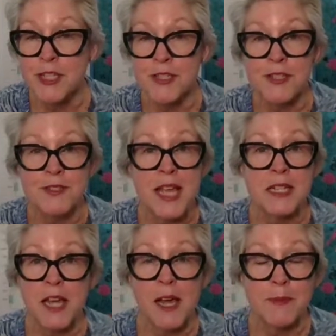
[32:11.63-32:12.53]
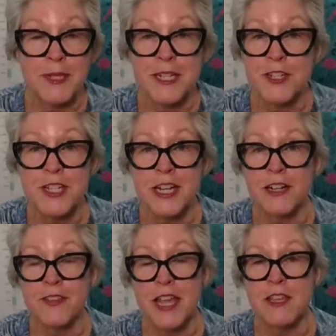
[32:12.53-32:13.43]
Just use that top stitch
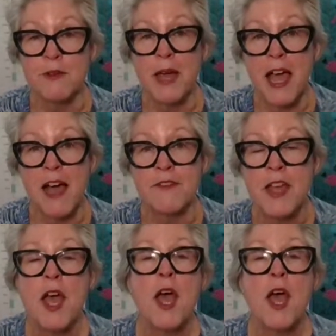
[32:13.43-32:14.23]
needle that you have.